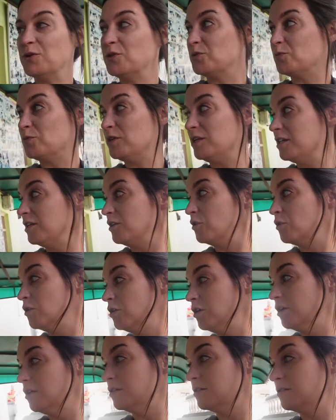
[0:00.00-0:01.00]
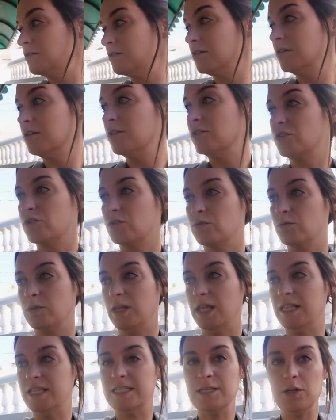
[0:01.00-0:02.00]
was really cool. So
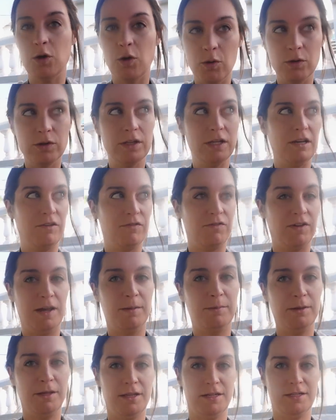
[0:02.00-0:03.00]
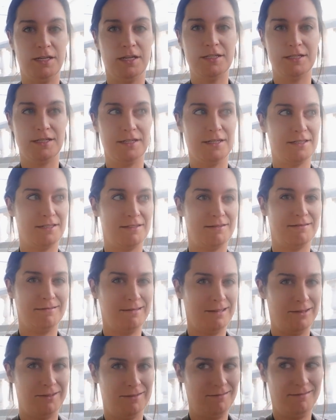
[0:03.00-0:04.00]
it's the only family that does this
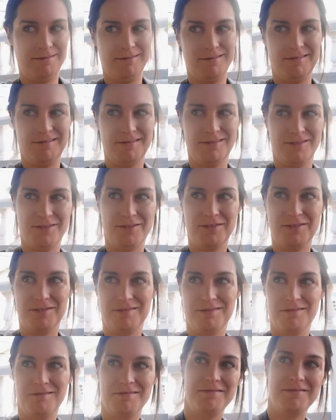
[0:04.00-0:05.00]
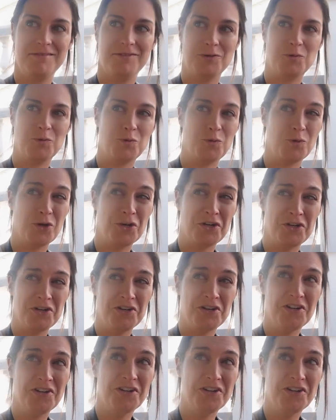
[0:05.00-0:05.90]
in the world?